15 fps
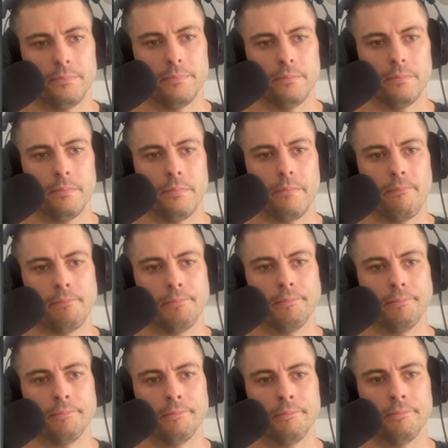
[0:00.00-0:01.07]

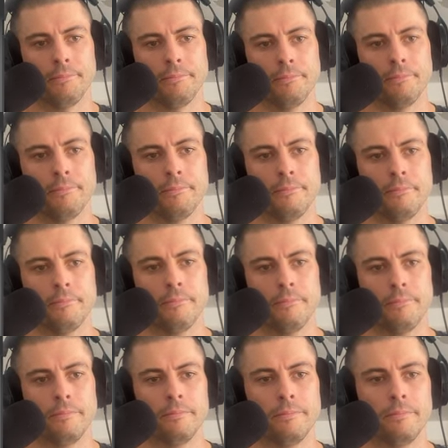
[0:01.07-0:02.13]

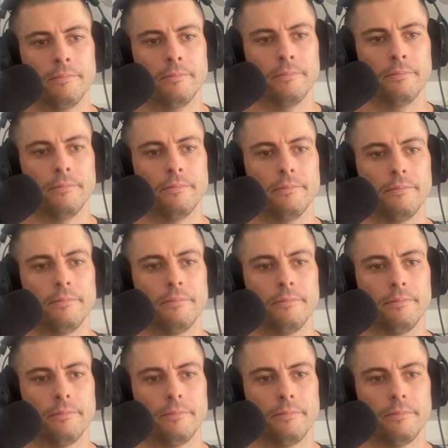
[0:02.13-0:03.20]

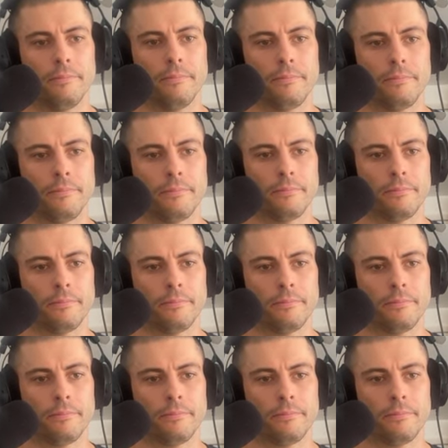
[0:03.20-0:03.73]
(no one is talking)